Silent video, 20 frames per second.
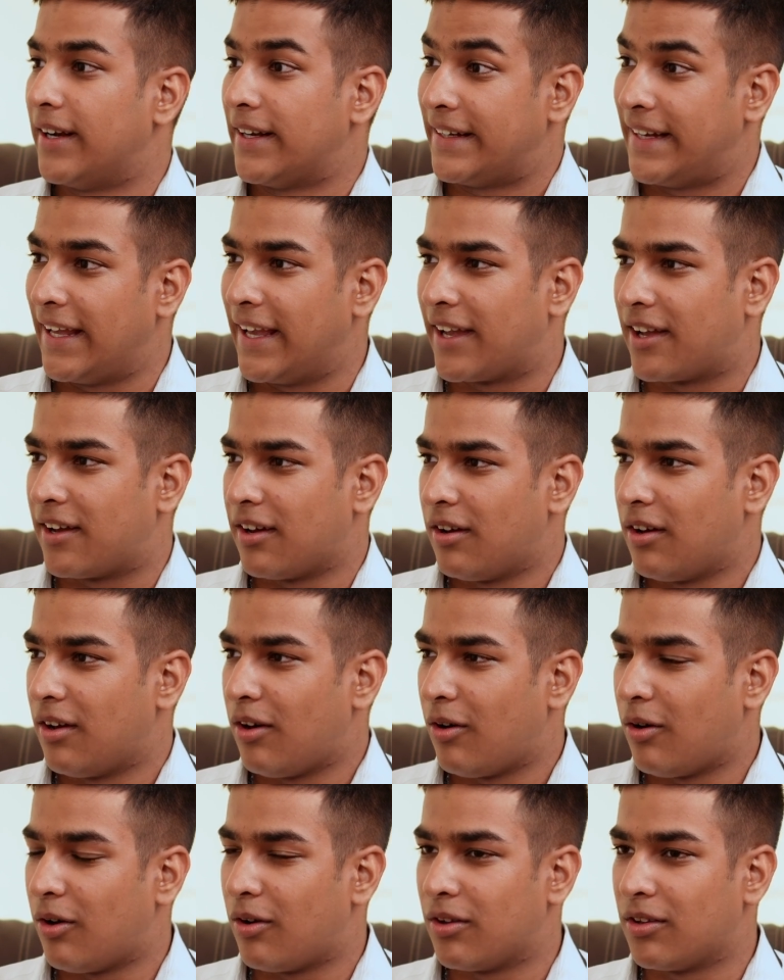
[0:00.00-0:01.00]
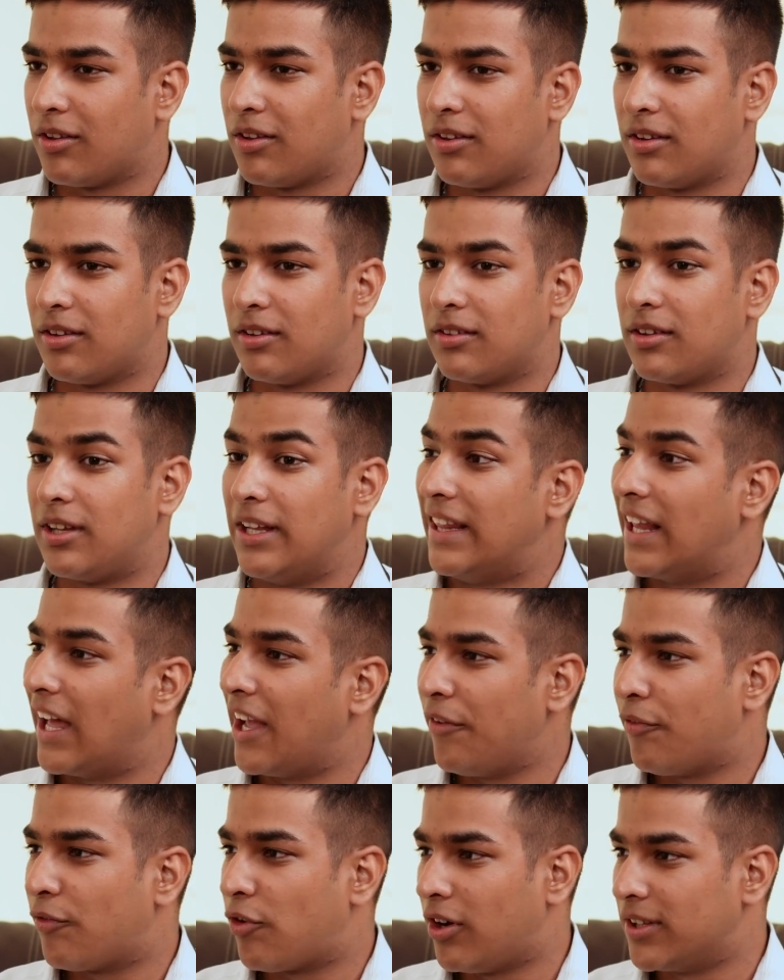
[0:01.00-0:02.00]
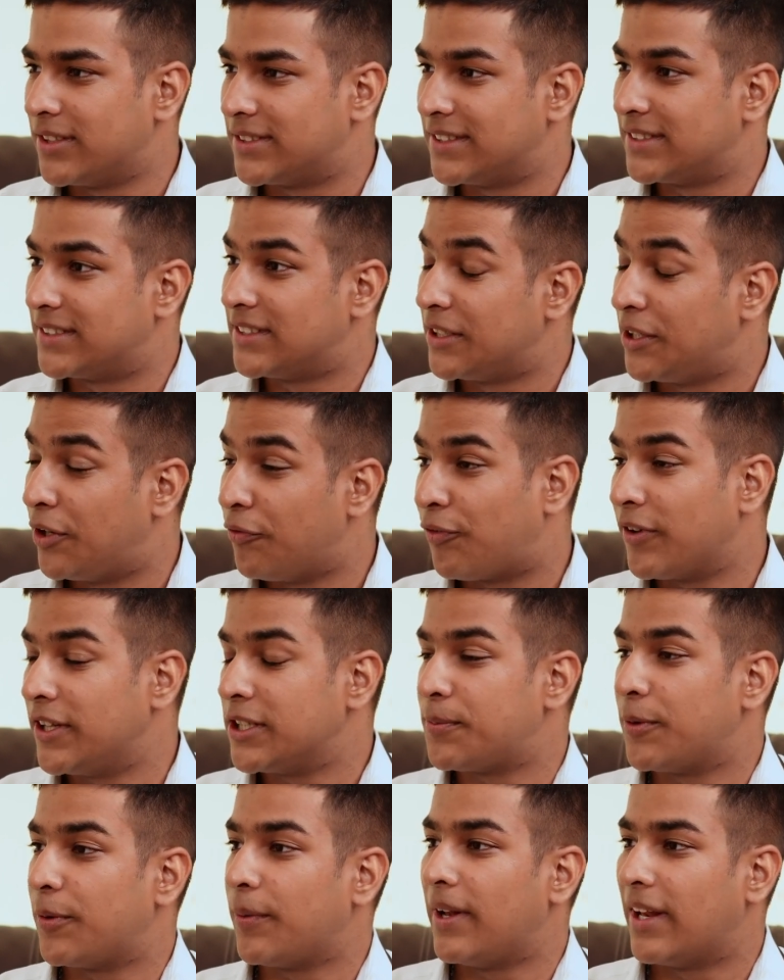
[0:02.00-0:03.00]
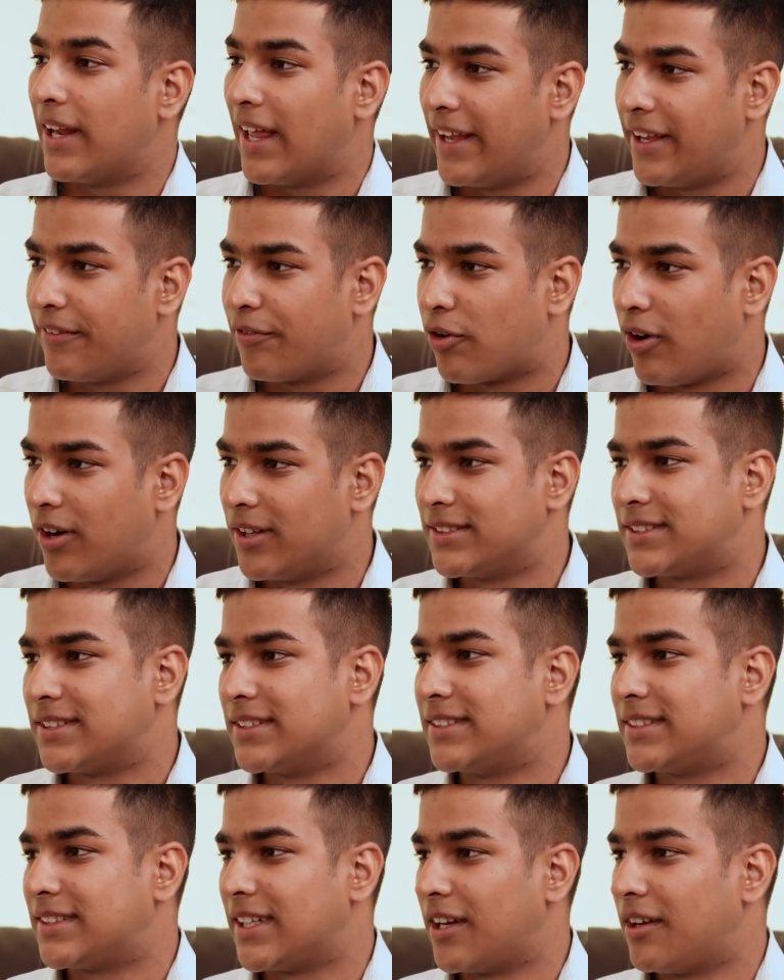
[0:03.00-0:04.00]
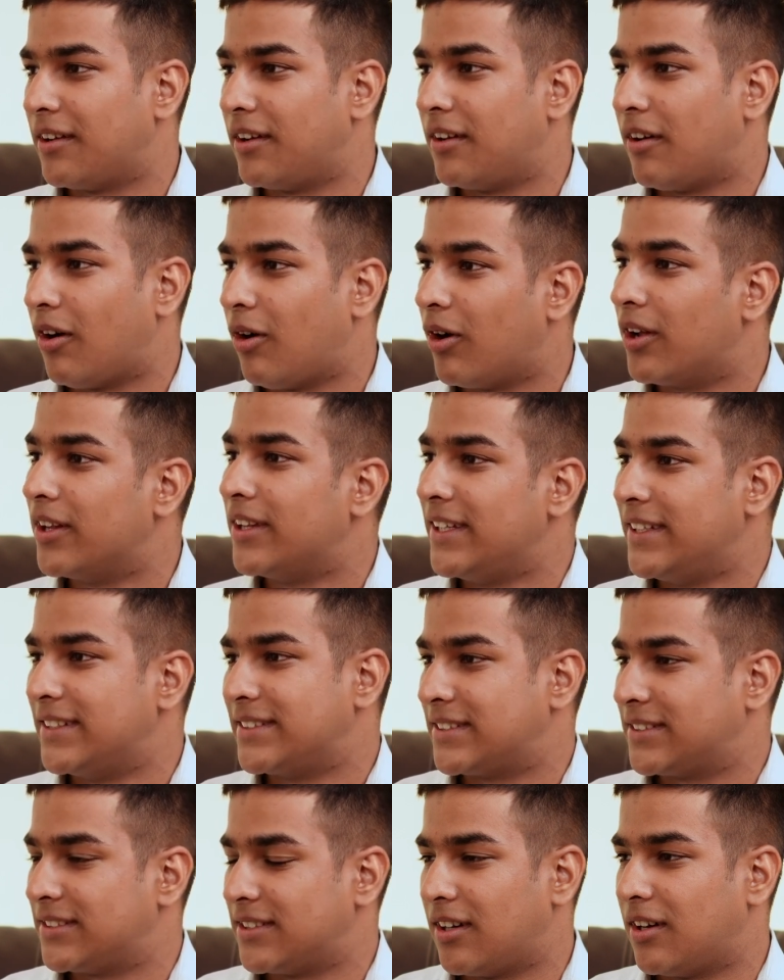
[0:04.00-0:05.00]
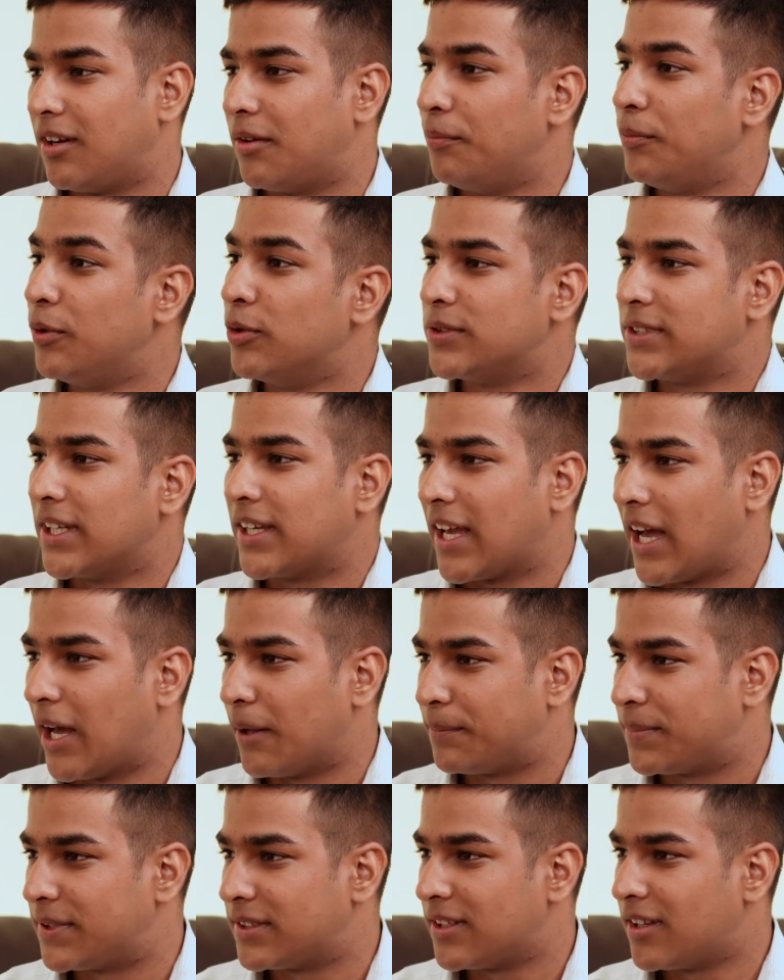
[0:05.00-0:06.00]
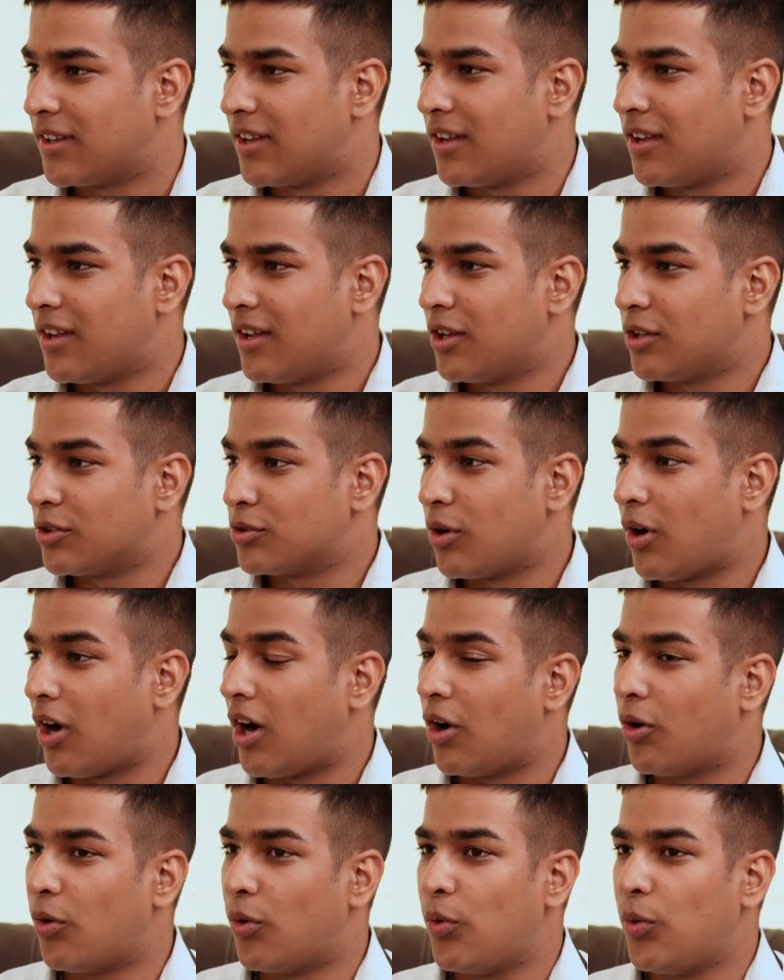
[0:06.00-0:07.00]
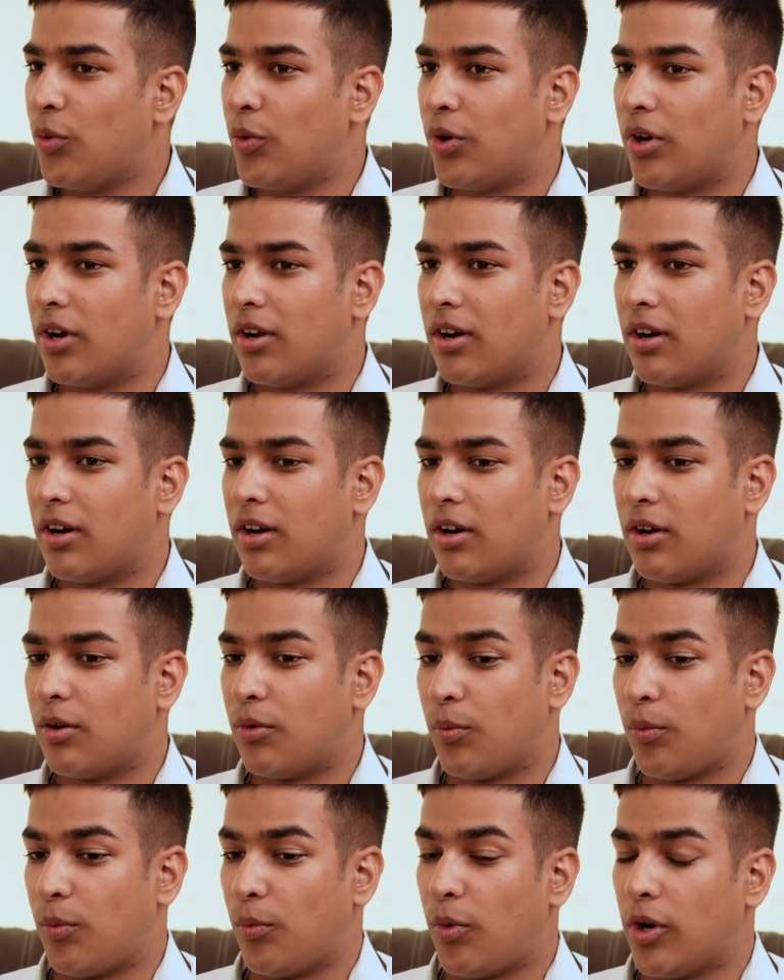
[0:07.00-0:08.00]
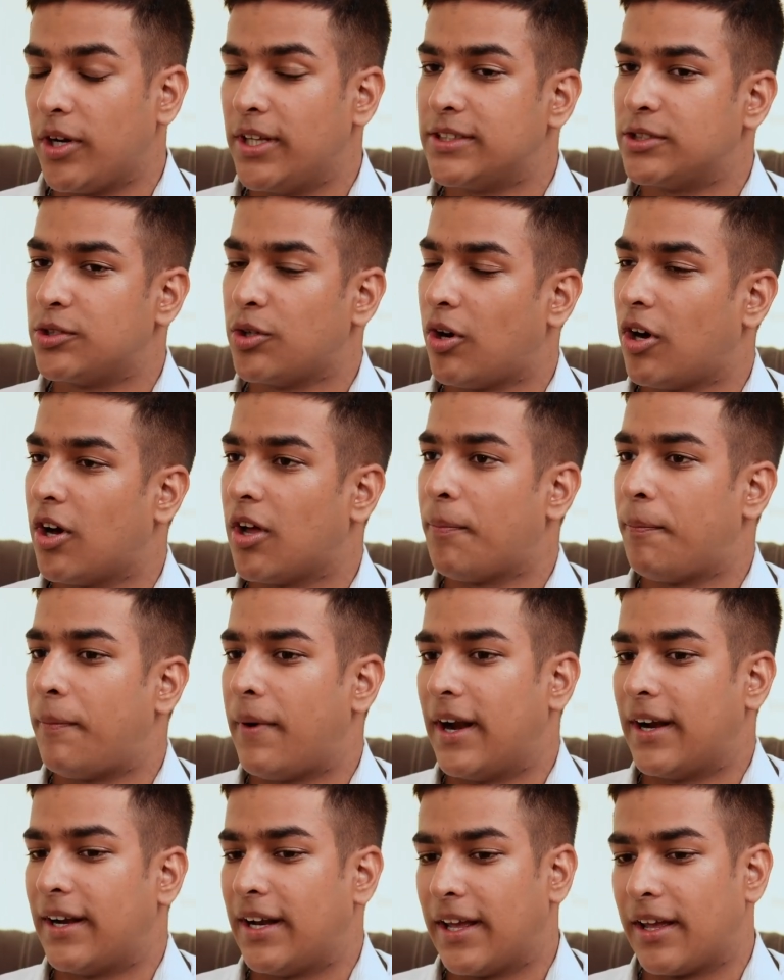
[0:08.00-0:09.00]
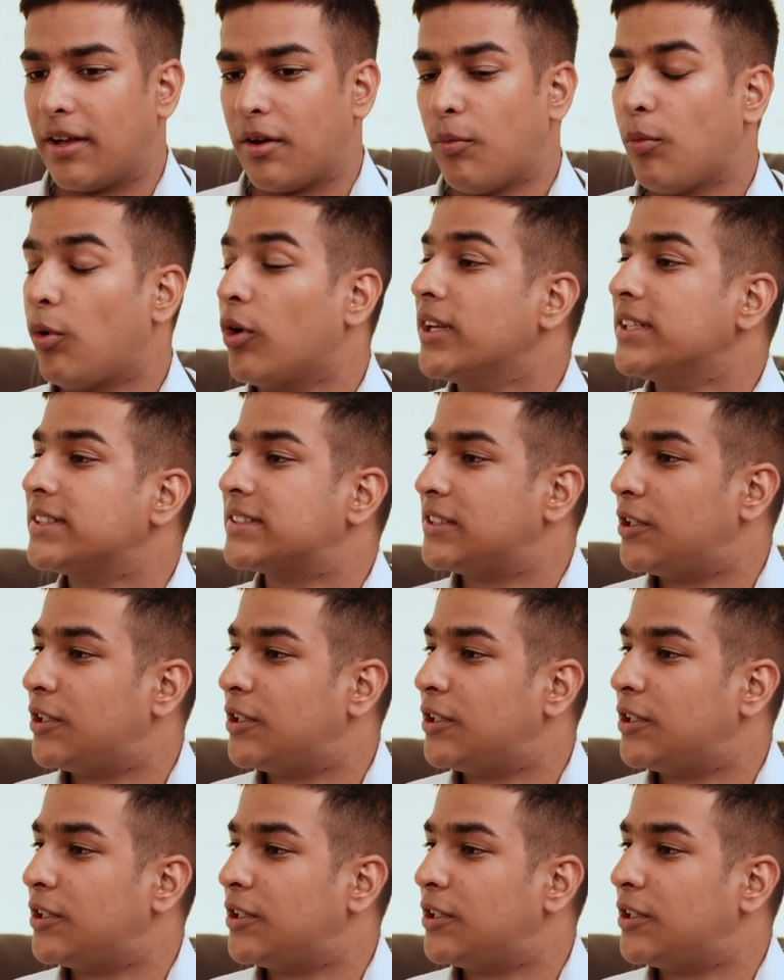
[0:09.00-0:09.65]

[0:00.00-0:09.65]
take on the live concerts? The difference between live concerts and all these music apps. So how? What is your part? Like, what is